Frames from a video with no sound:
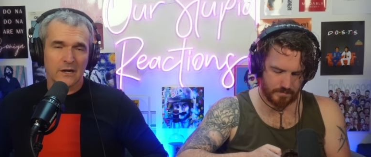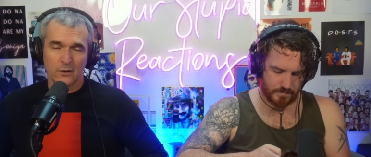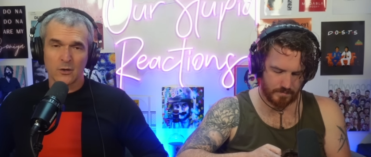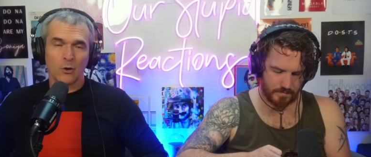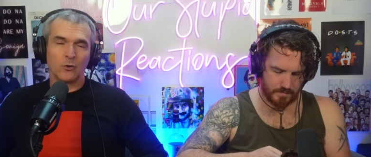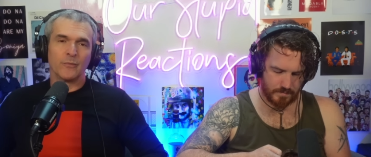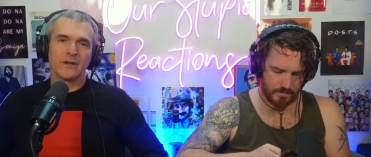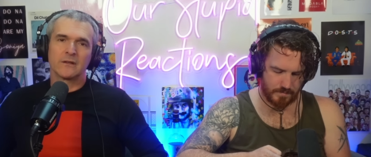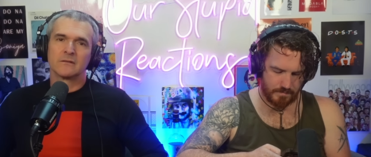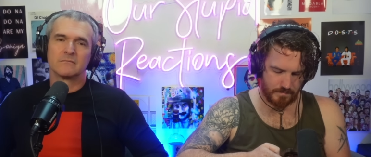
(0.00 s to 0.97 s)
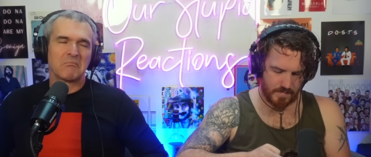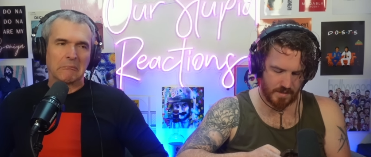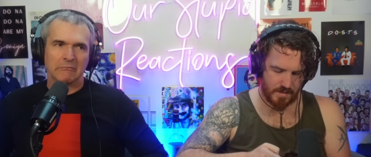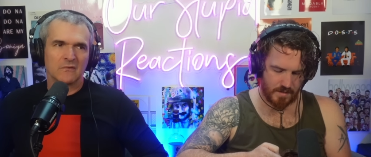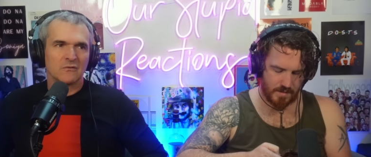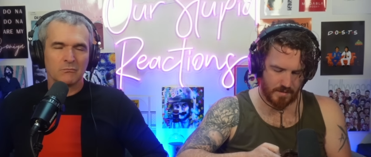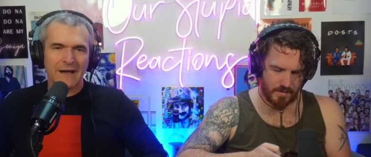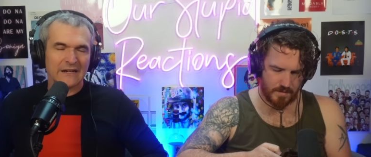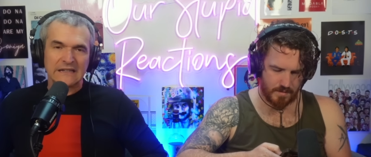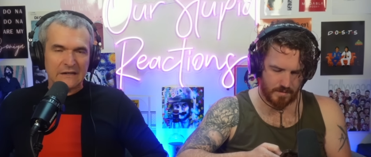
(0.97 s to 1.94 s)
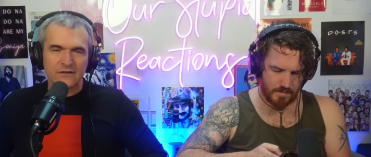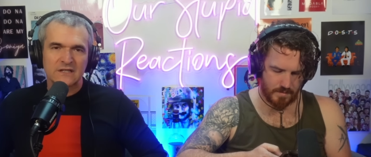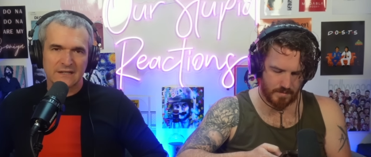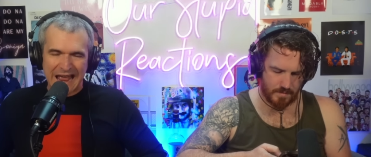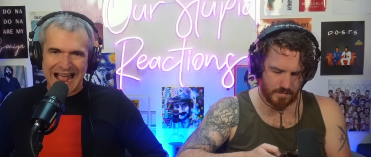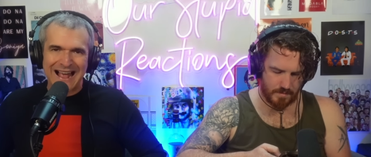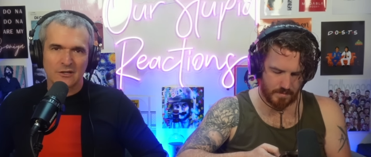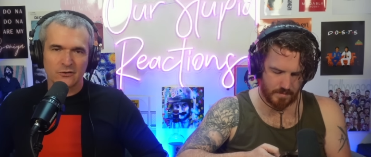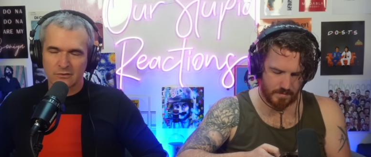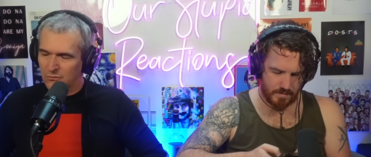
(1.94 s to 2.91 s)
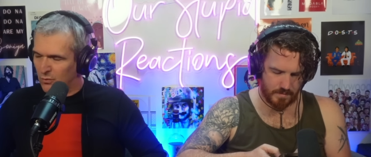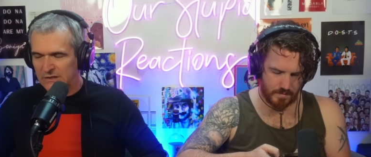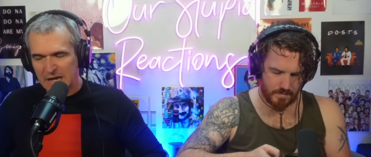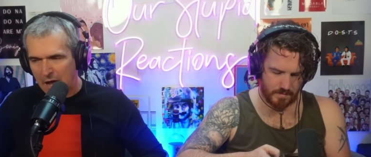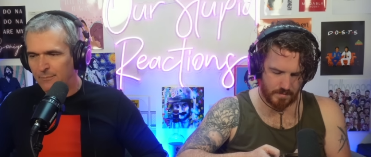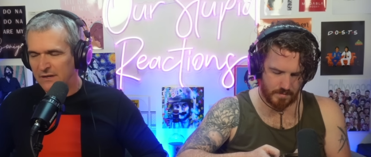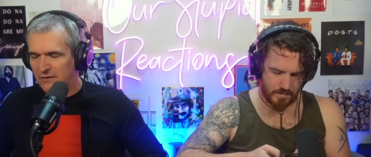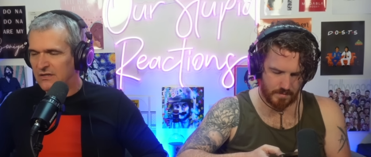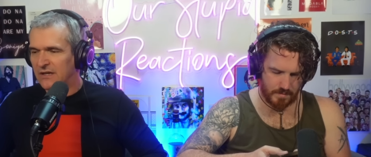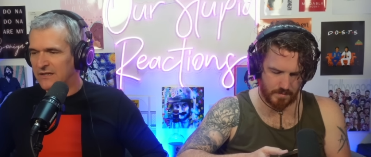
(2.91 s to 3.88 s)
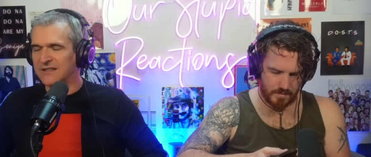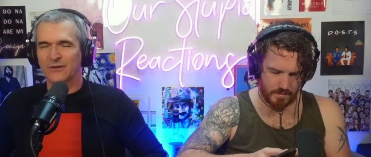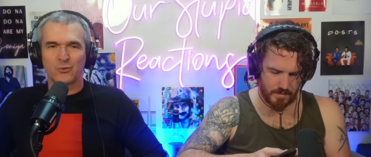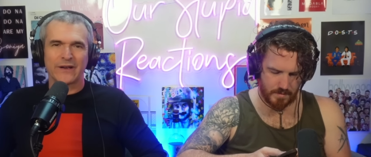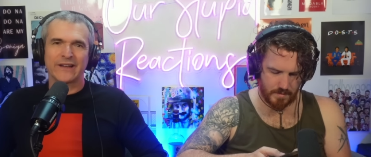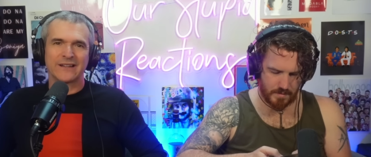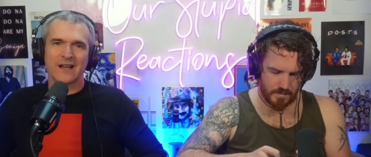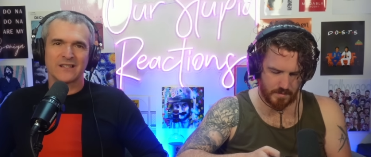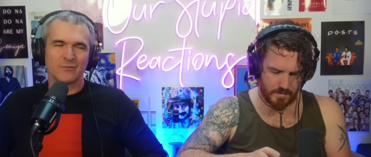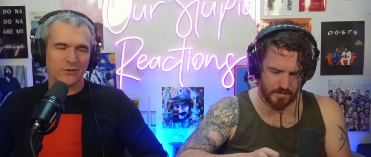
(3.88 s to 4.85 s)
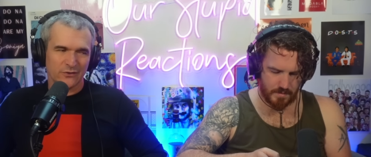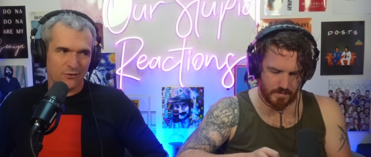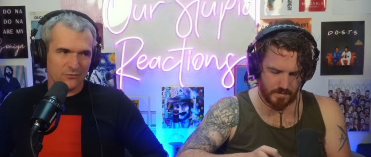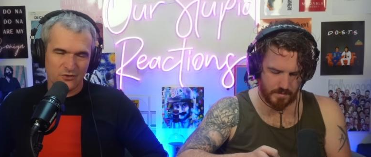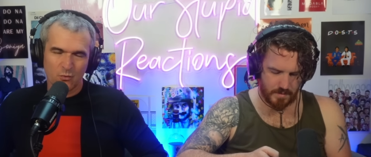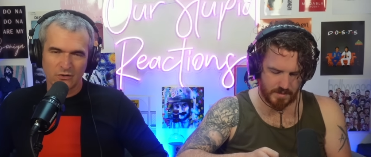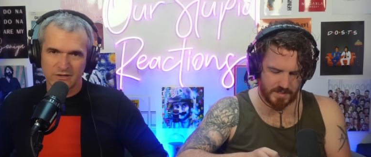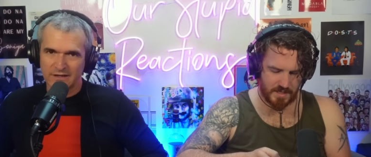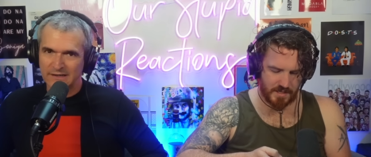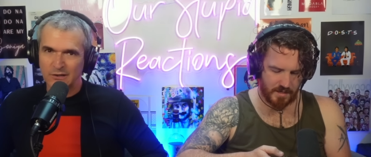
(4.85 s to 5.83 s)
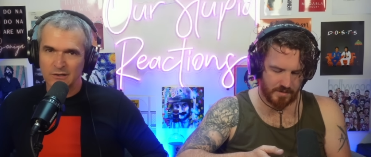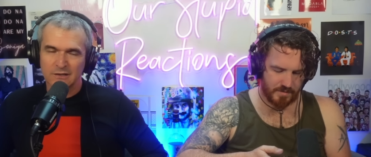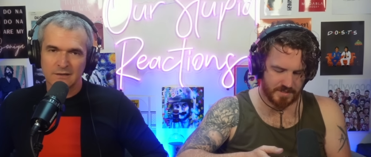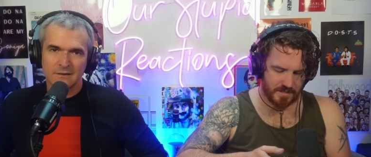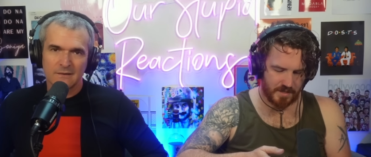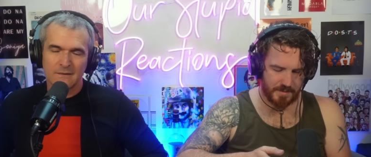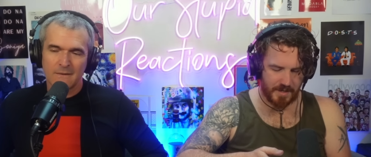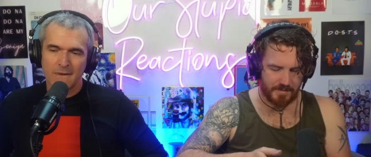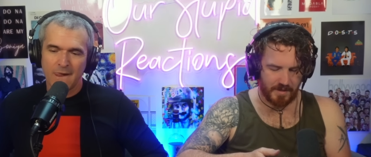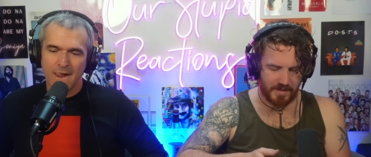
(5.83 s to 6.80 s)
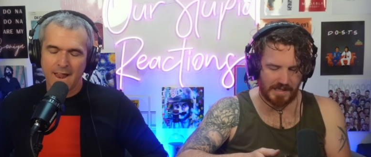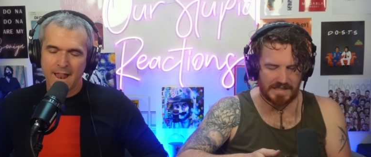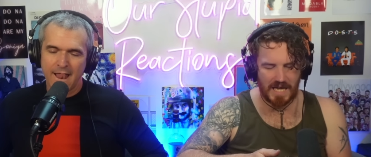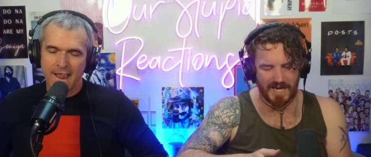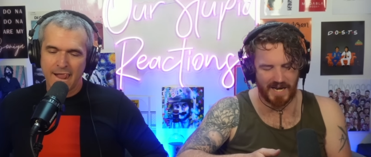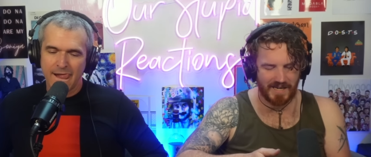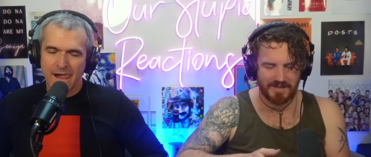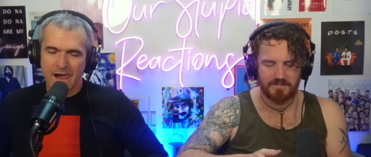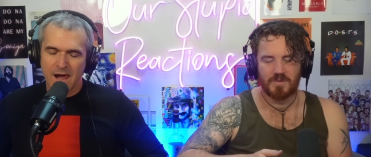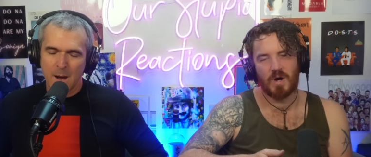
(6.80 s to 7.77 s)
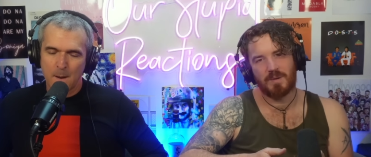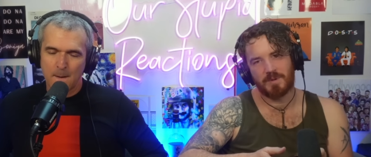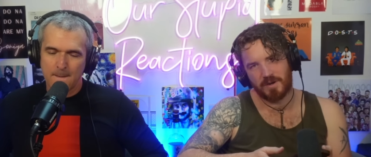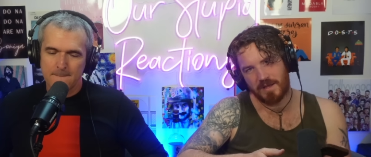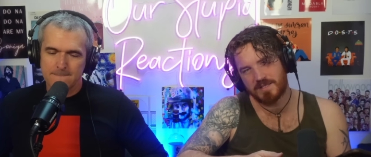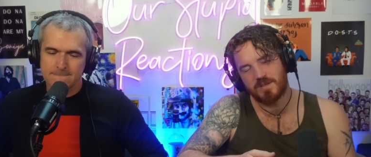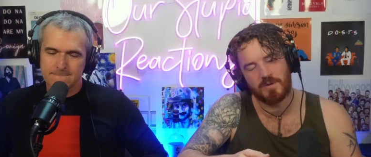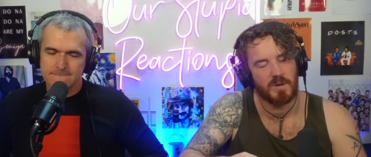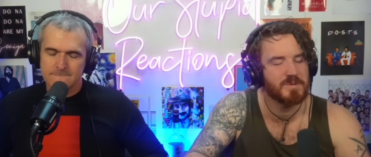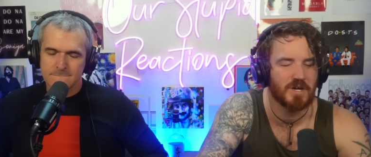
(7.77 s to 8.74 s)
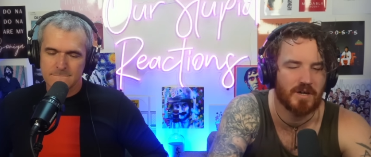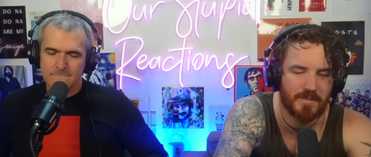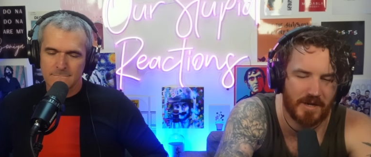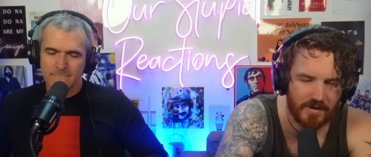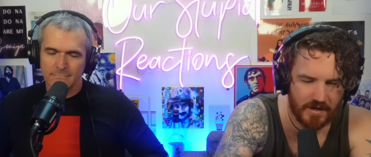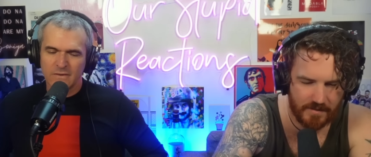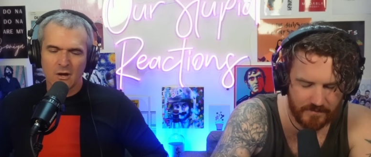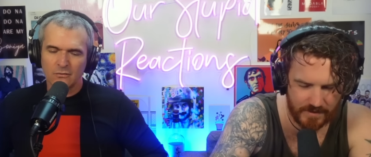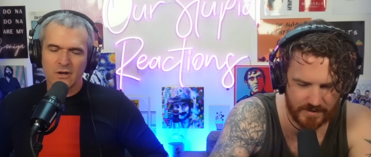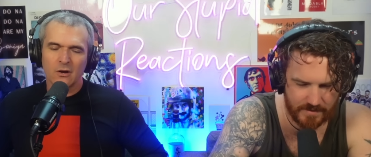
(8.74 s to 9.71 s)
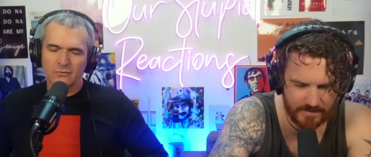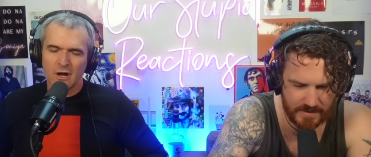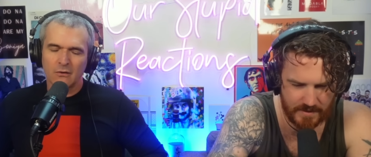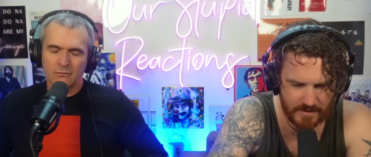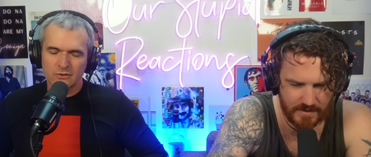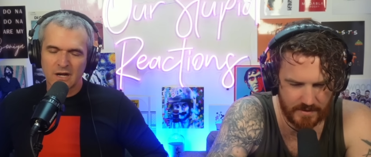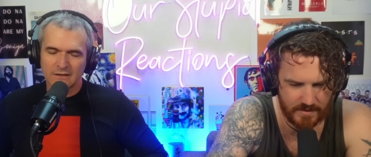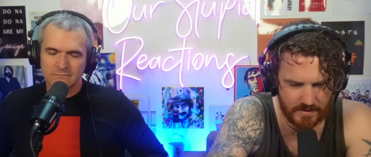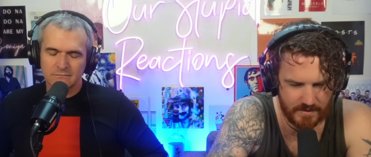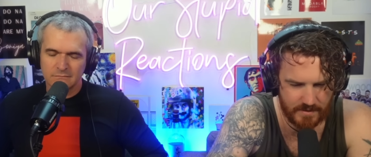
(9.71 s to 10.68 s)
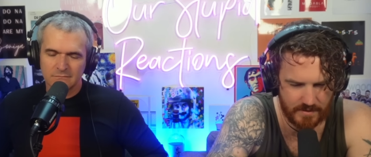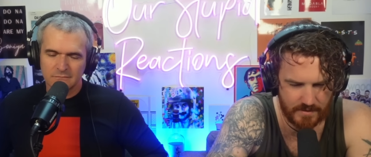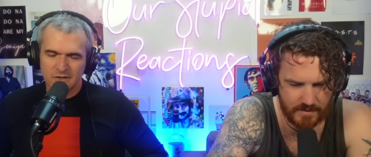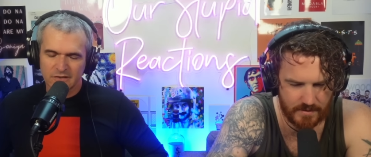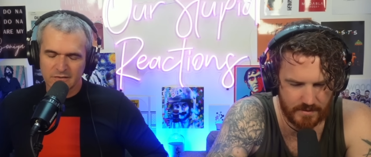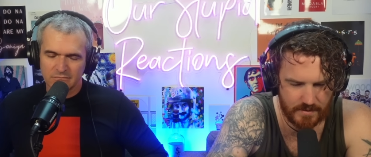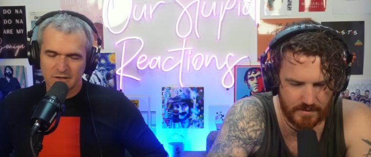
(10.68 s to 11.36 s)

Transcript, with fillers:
Speaker 1: Gary Oldman, magnificent actor, would not be as easily recognizable as Arnold
Speaker 2: Schwarzenegger. See, all the ones that are coming up are like Lara and Mohammed. That's not what I'm talking about. Um, no, no, no. We're talking just